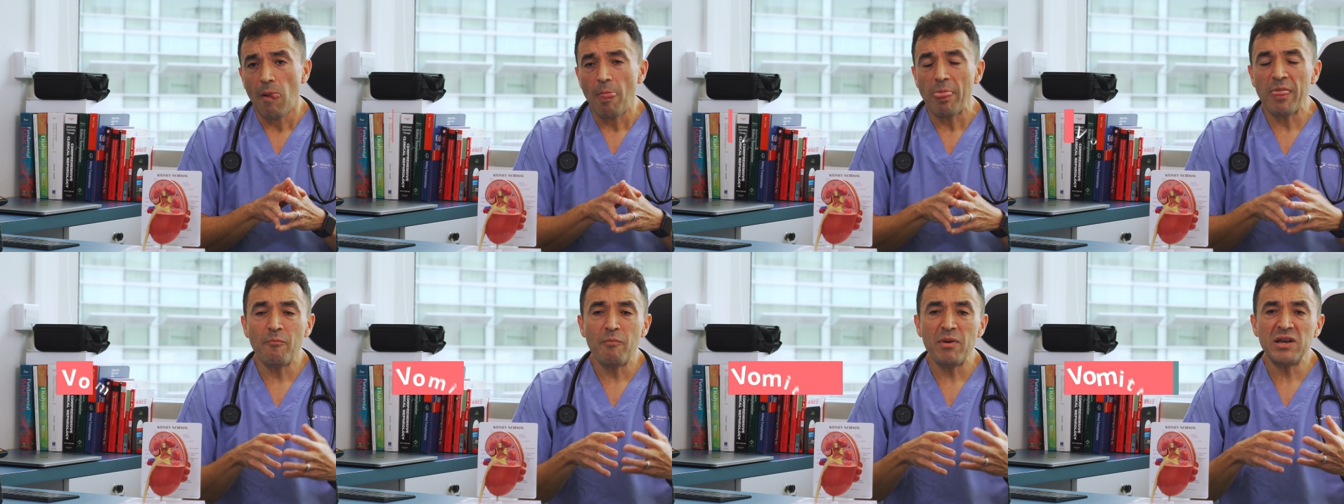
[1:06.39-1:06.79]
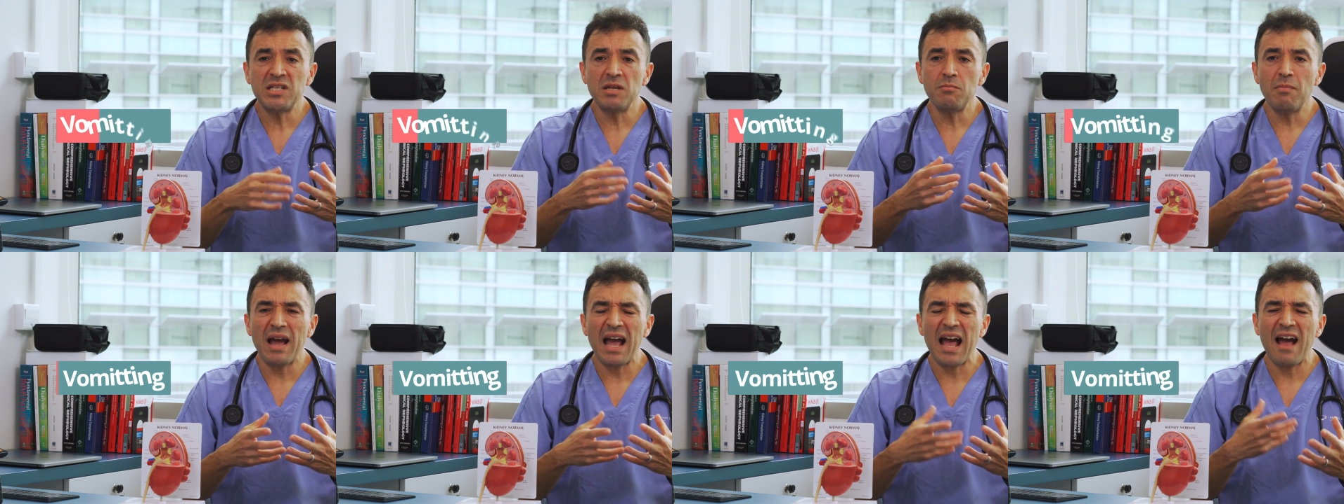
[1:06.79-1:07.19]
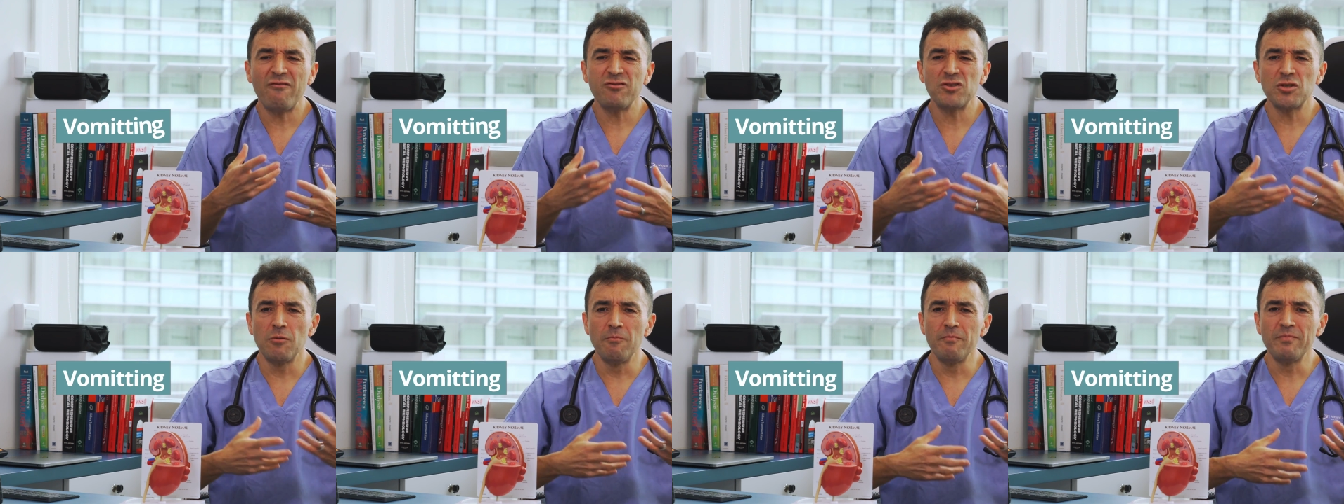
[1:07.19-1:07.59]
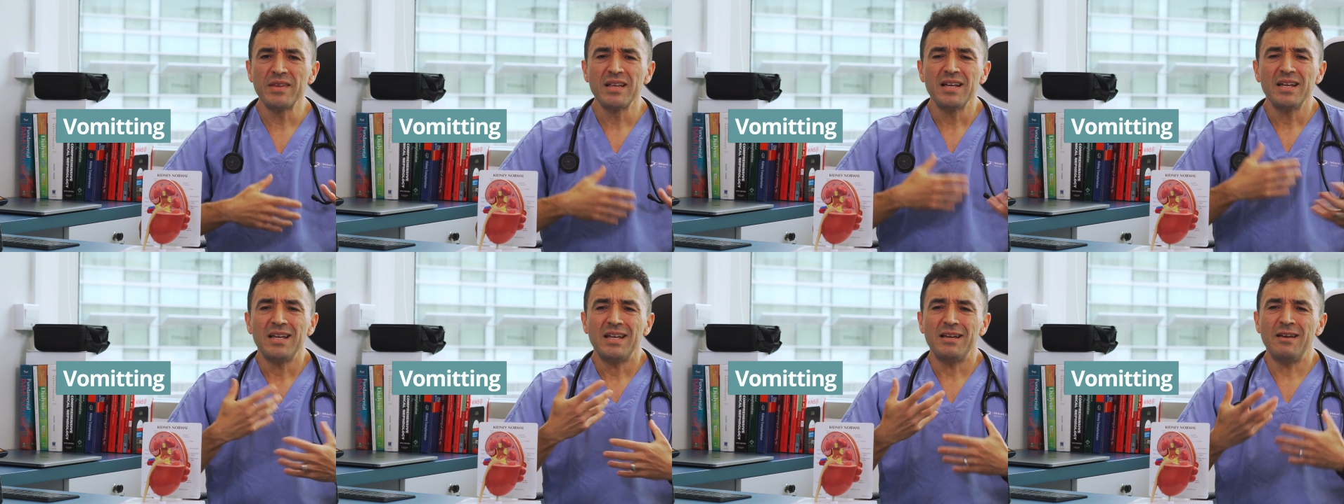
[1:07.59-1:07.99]
The patient might have some
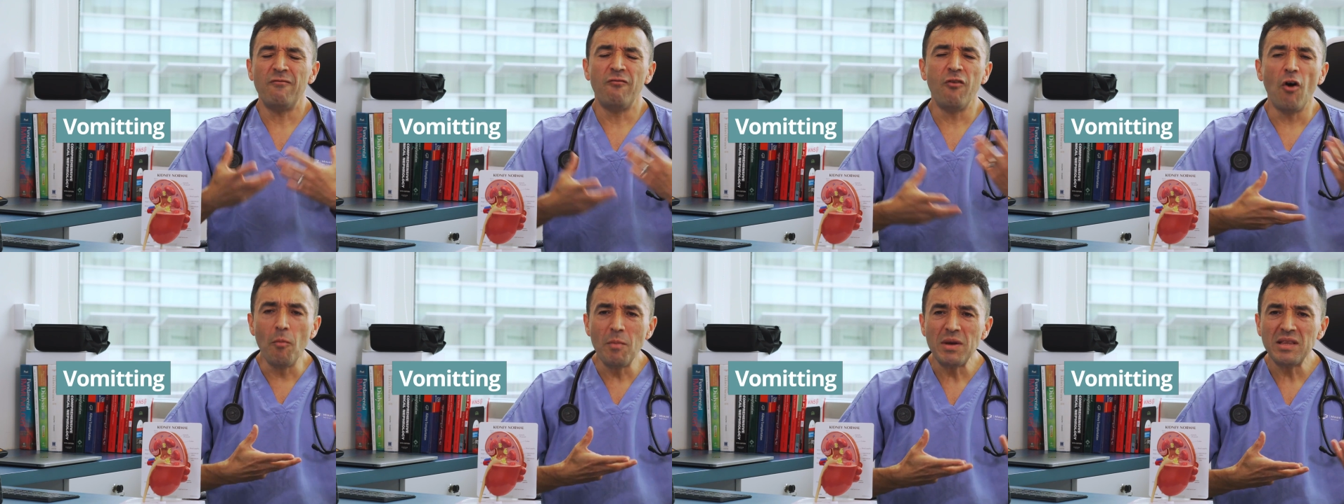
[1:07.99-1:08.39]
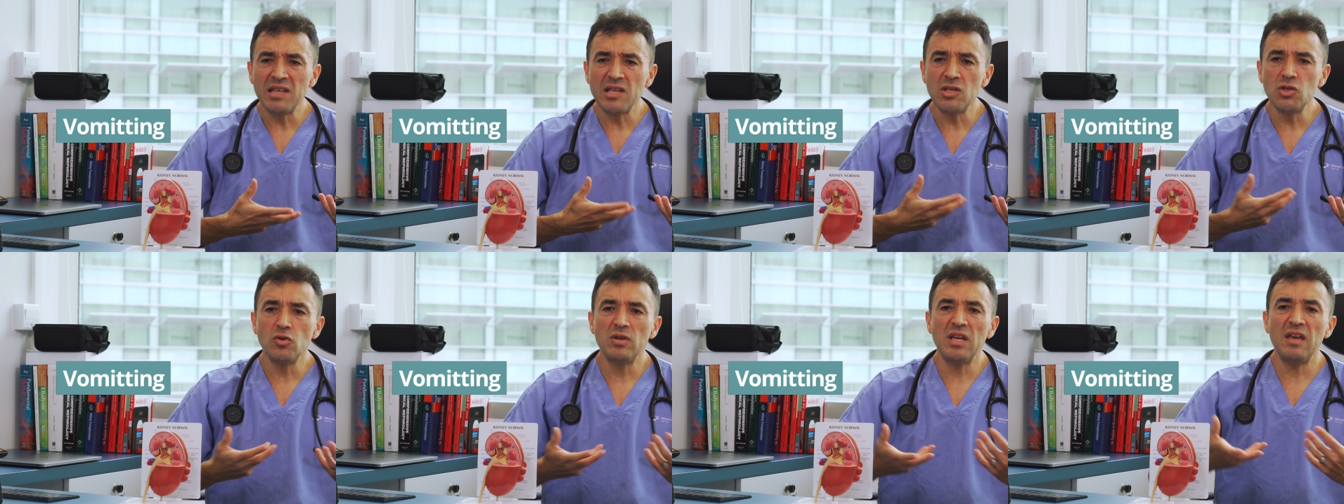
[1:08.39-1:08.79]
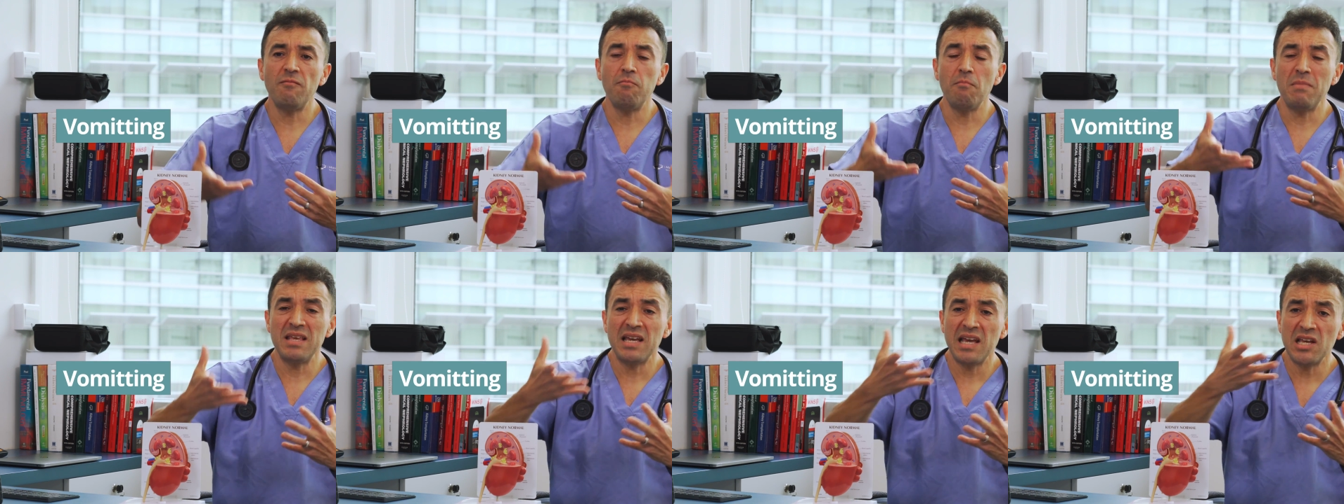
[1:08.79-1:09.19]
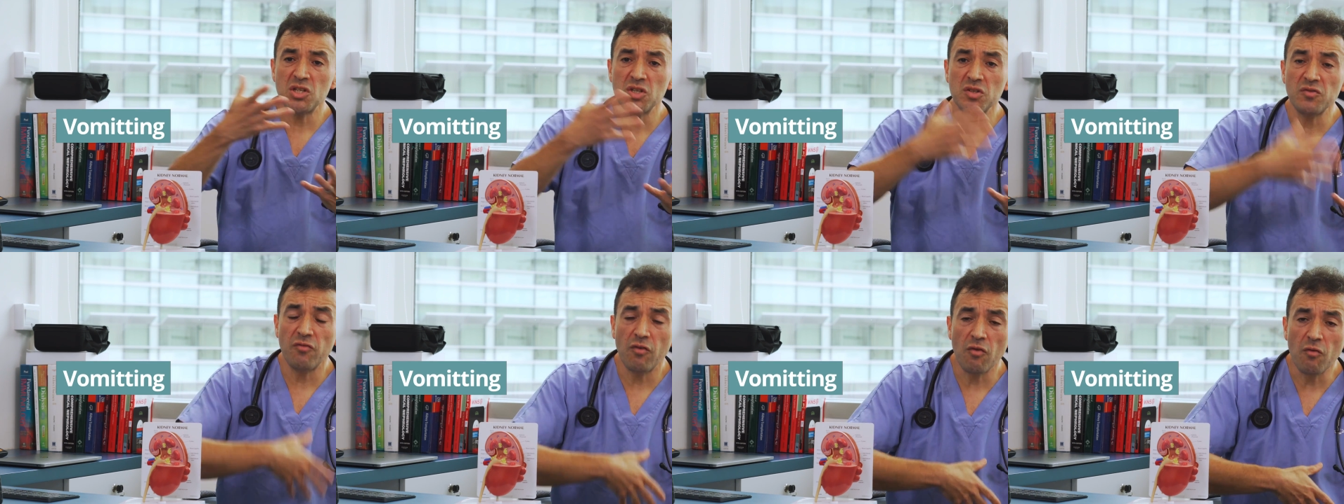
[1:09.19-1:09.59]
vomiting, you give
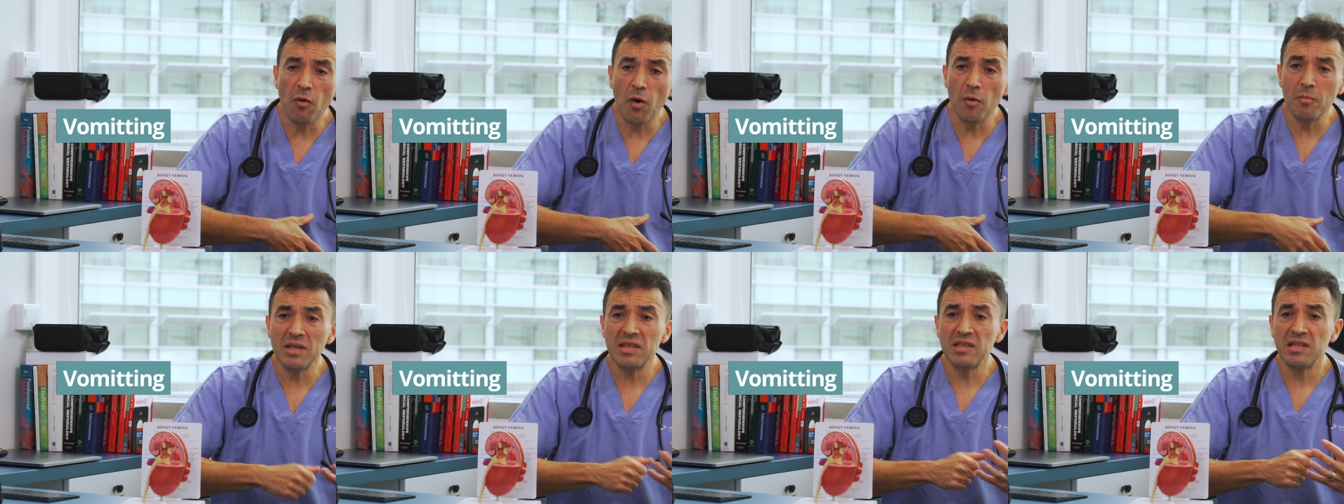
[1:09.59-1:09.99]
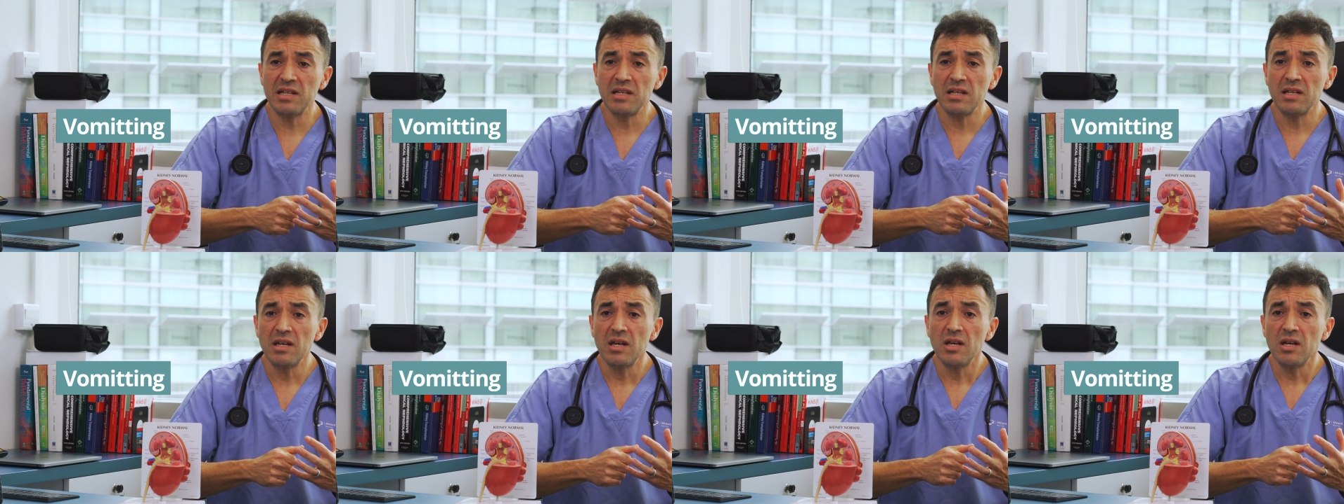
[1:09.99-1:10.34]
medications for vomiting.